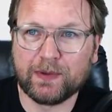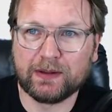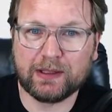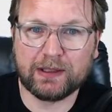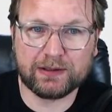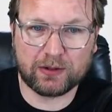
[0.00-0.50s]

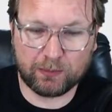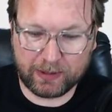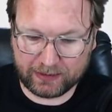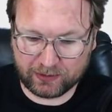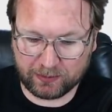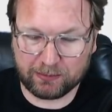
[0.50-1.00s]
Now let's go
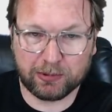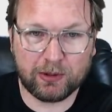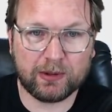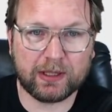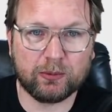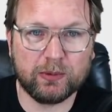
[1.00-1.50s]
back to my
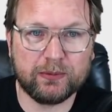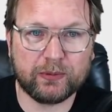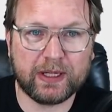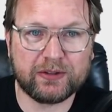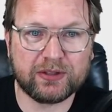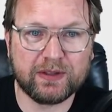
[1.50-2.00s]
blog and
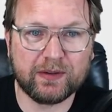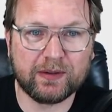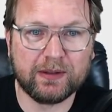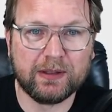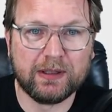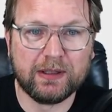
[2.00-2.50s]
refresh it.
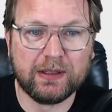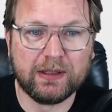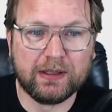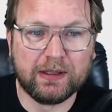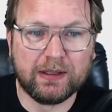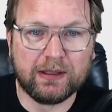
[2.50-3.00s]

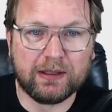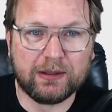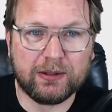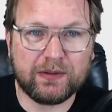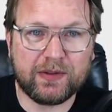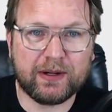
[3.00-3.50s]

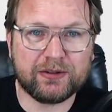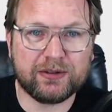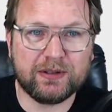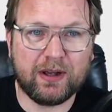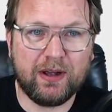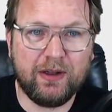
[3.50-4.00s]
Look, there's
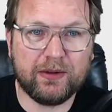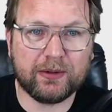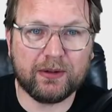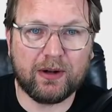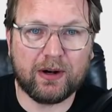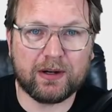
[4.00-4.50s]
another
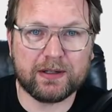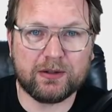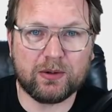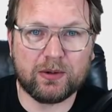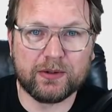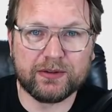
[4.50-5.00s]

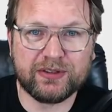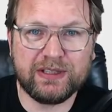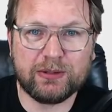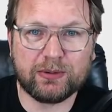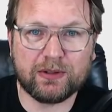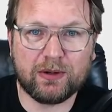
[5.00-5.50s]
article, The
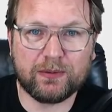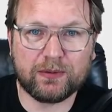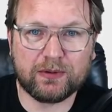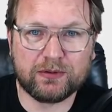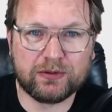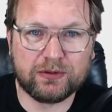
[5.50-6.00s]
Secret of
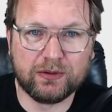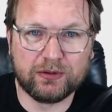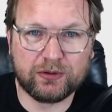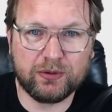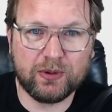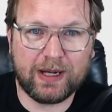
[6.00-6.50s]

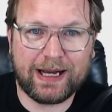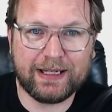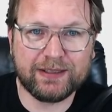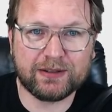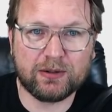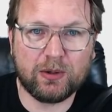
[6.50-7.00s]
to
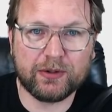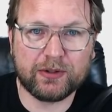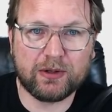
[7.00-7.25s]
Ice Cold